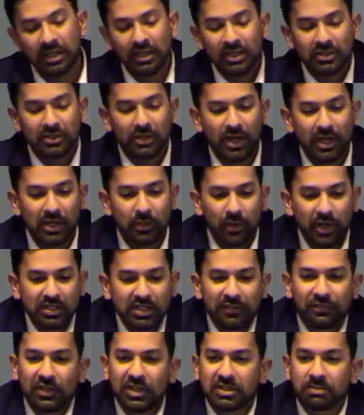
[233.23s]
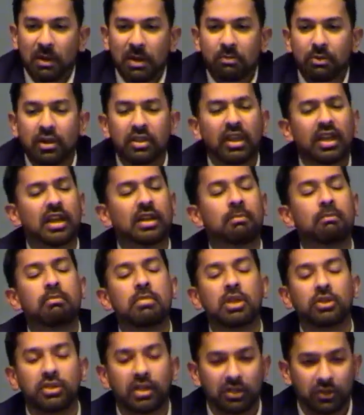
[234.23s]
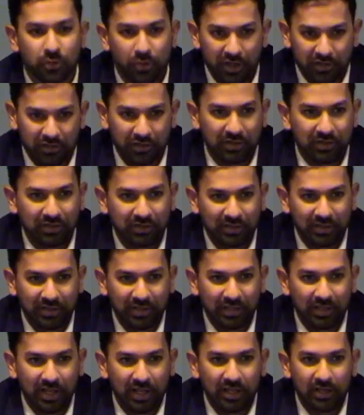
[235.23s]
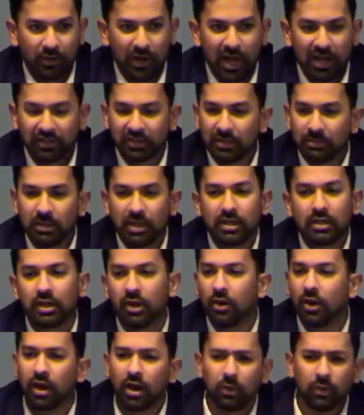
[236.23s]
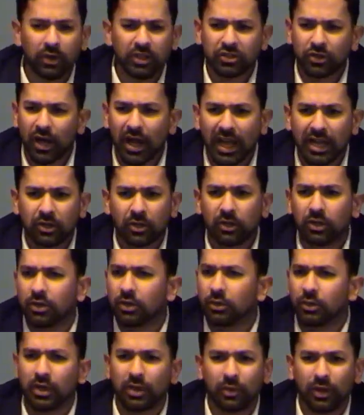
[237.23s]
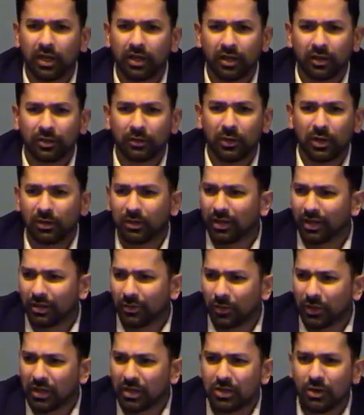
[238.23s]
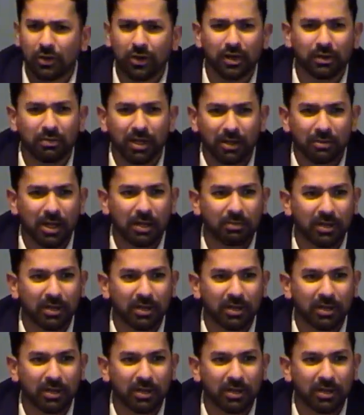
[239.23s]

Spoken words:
So anyways, I finished my prayer. They had a million questions. They were asking me, where's your idol? What are you doing? Blah, blah,